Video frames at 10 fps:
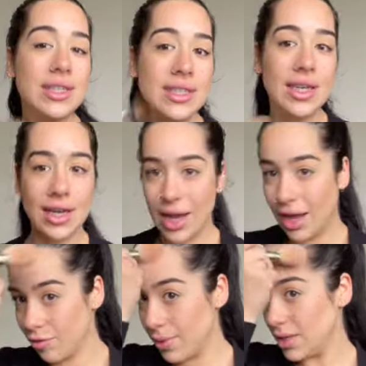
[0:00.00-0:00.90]
sick, and I
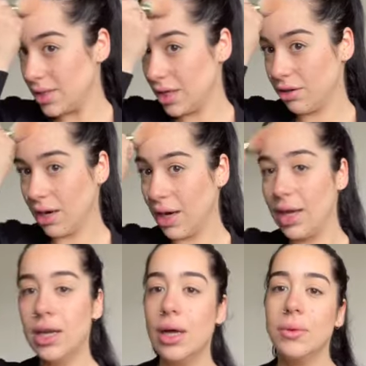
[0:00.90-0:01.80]
have been sick,
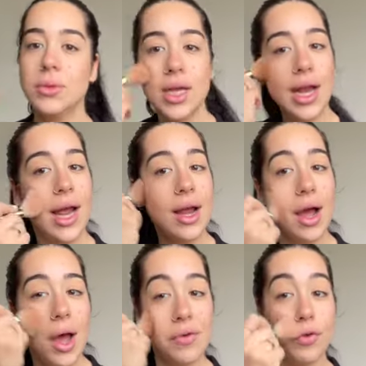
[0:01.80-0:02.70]
right? Today,
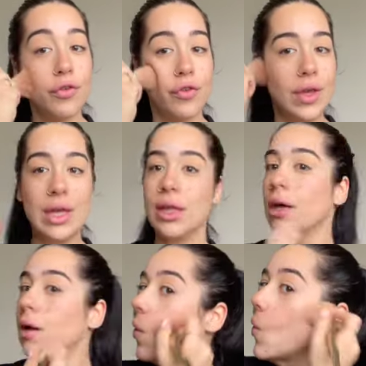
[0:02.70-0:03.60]
I feel
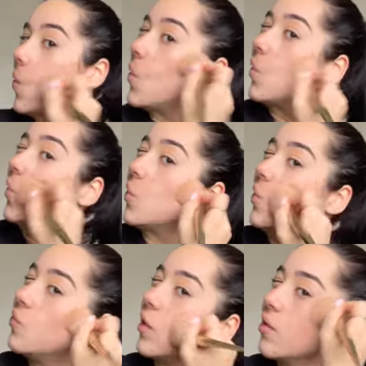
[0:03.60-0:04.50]
it. And I don't
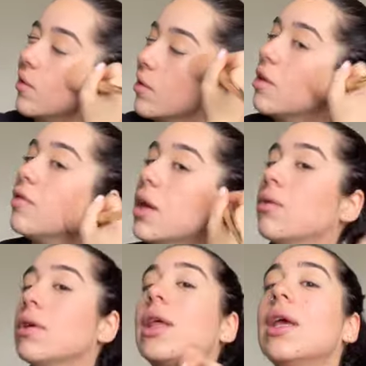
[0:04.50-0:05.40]
know if that's because I've had a
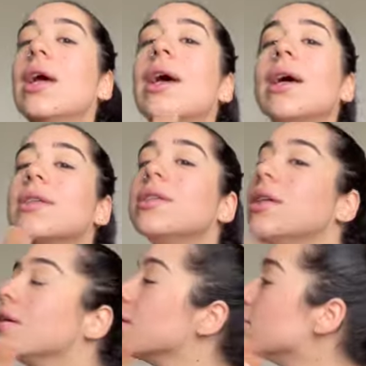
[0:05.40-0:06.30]
really
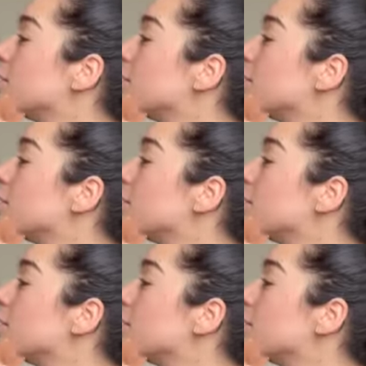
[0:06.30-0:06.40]
hectic